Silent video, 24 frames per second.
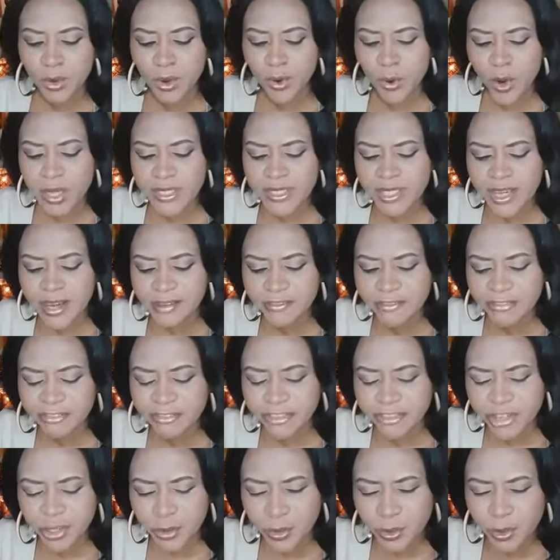cause
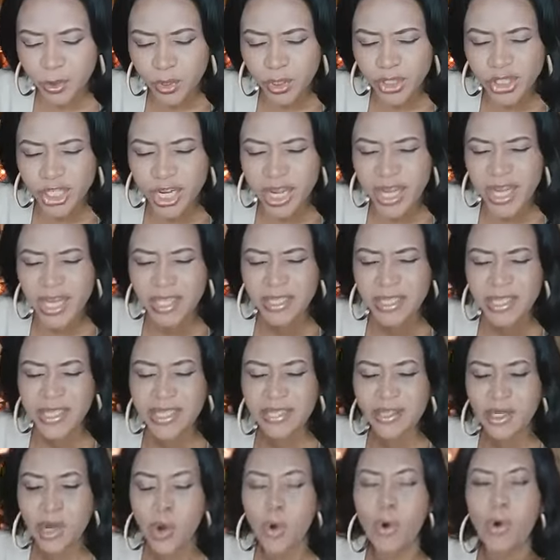confusion in the